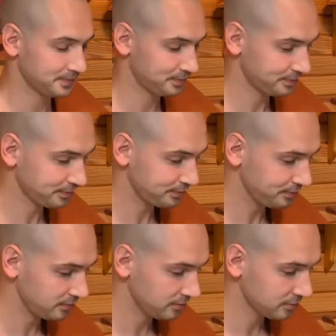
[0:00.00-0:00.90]

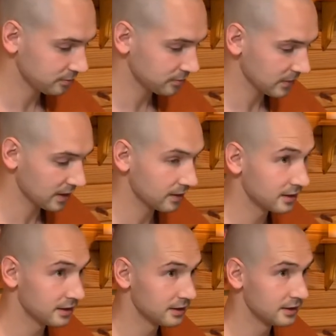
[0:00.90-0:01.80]

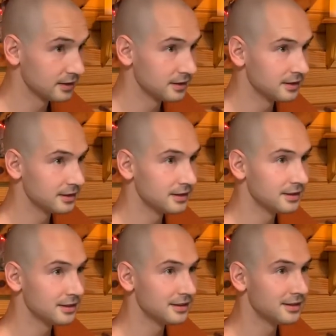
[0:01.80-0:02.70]

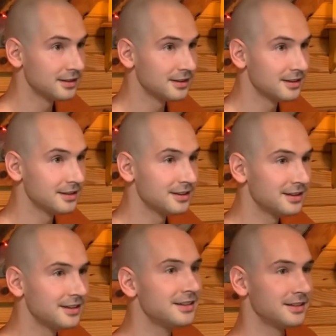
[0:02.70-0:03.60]

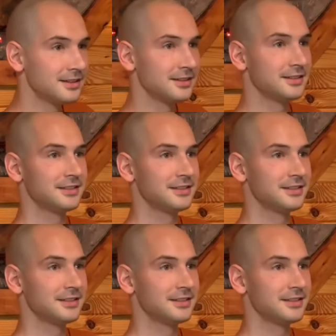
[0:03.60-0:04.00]
Nothing is said.